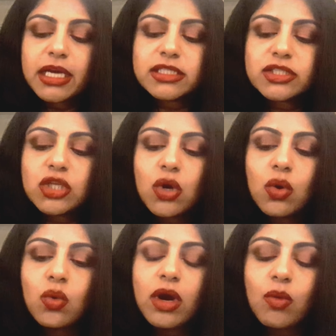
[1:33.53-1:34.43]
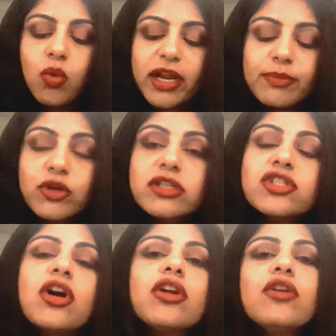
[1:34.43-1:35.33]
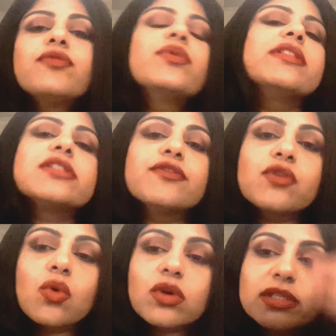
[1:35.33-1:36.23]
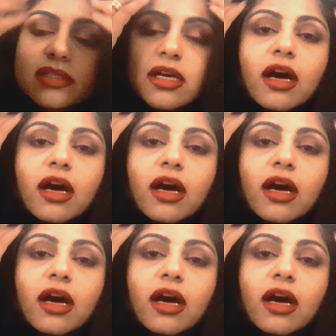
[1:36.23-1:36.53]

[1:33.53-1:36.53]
So what I'm going to start off with is, of course,